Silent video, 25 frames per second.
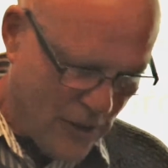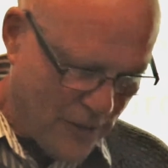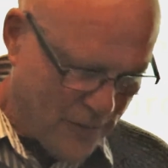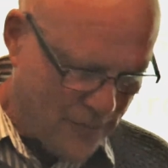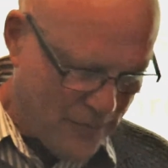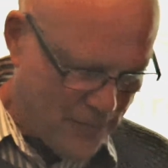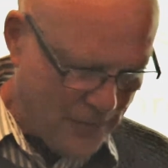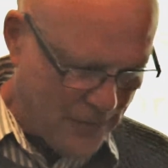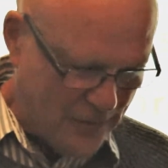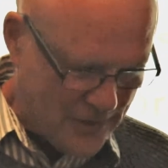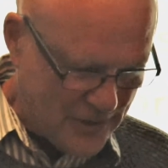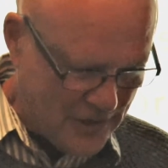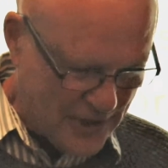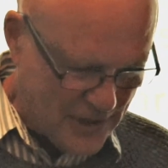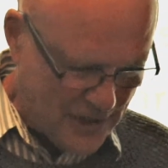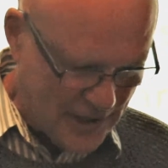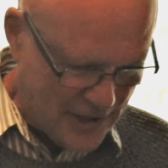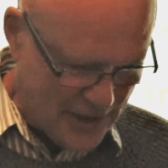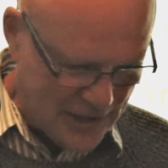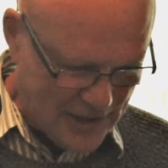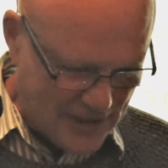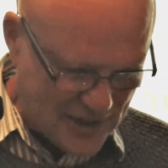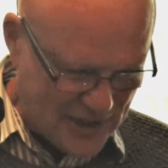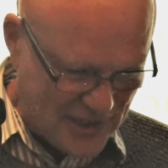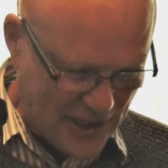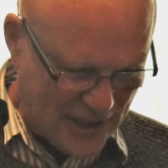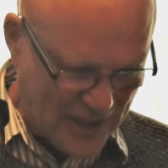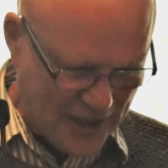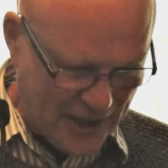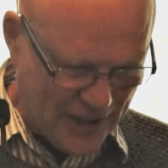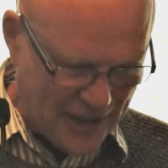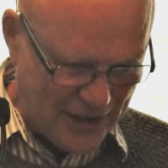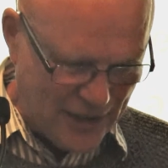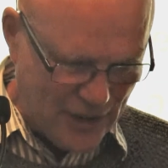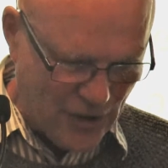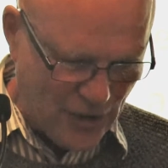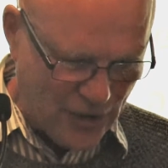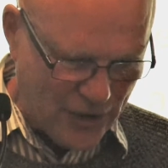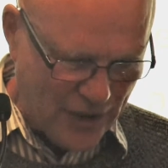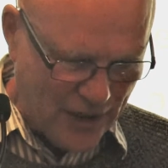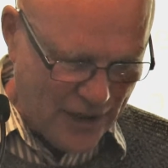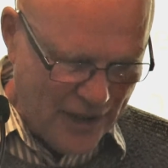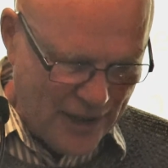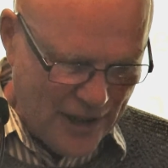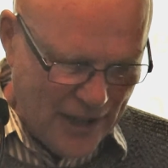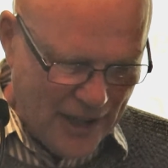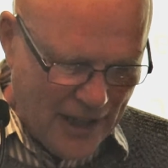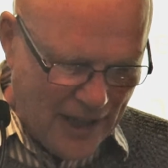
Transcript: I didn't need to say that any longer.